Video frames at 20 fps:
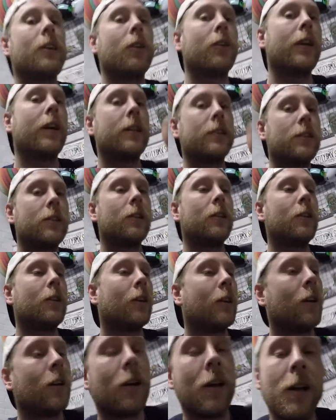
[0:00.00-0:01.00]
on there too.
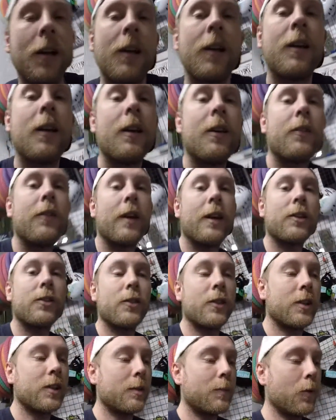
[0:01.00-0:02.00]
Thanks
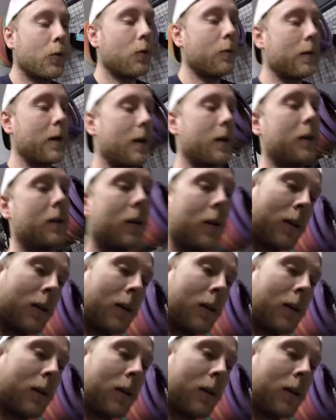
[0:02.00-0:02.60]
for the support, man.